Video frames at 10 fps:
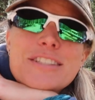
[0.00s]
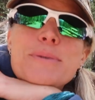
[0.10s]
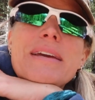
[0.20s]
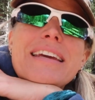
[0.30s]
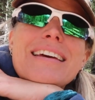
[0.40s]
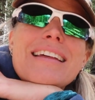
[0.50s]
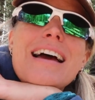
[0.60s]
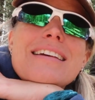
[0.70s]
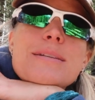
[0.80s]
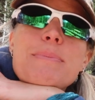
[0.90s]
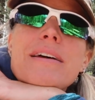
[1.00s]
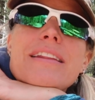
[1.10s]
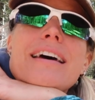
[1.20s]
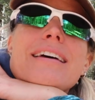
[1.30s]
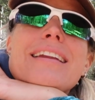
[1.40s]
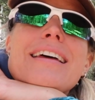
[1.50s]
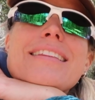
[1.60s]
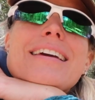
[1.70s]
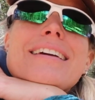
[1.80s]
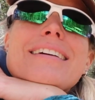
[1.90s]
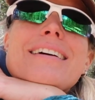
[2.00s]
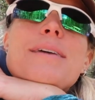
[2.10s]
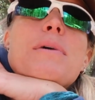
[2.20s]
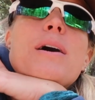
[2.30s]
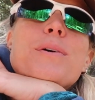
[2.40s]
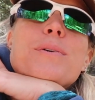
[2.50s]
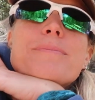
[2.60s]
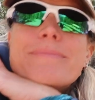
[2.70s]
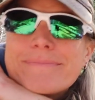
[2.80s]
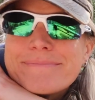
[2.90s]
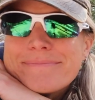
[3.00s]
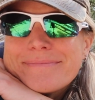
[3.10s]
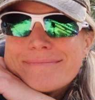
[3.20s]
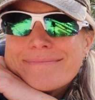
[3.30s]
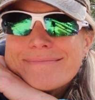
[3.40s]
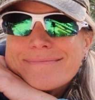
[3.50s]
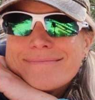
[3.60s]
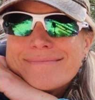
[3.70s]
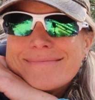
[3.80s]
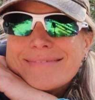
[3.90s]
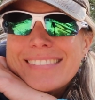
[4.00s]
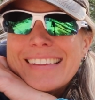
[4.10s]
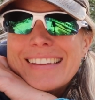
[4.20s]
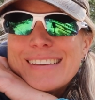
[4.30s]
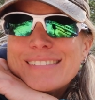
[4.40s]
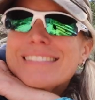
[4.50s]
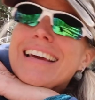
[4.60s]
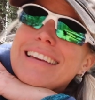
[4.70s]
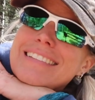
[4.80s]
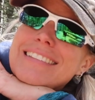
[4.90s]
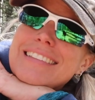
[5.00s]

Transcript: To me, I smell that and I think I'm home, you know, like